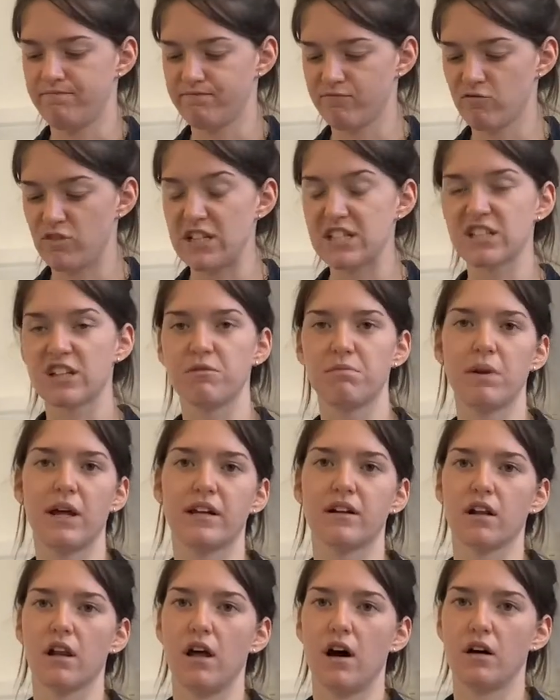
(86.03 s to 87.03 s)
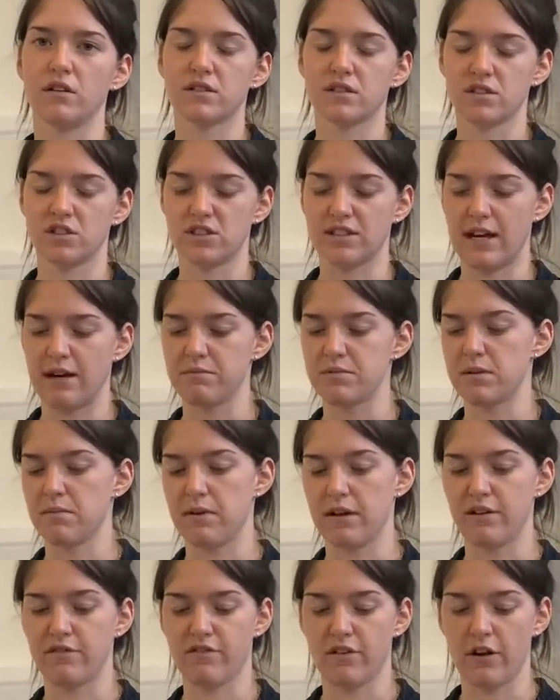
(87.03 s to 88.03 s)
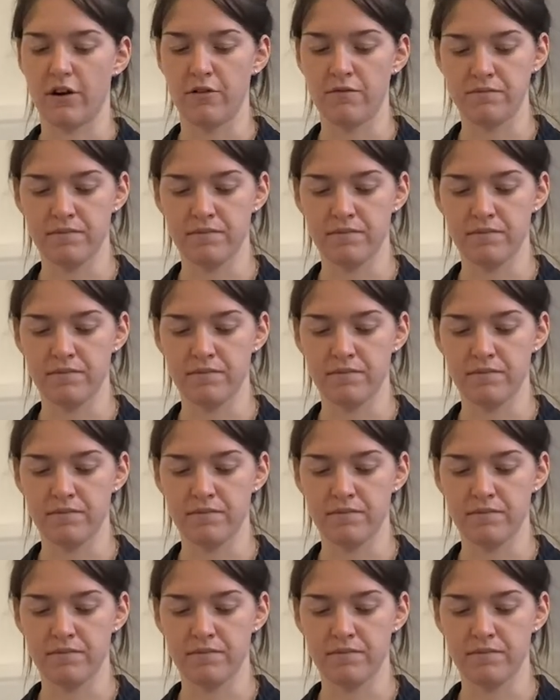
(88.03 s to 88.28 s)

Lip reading: risk of blood clots, just helps the blood flow.